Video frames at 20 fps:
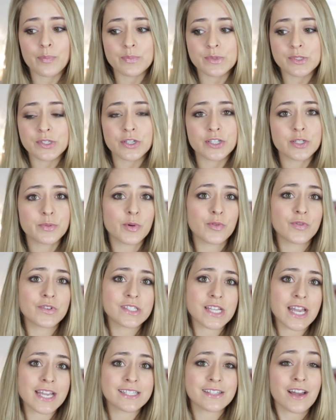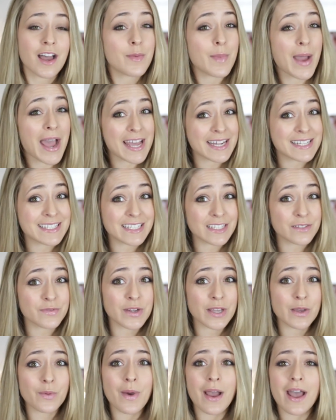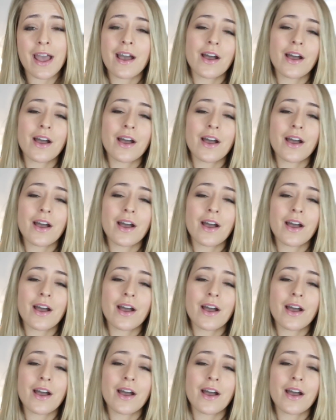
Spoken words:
suitable for daytime and evening wear,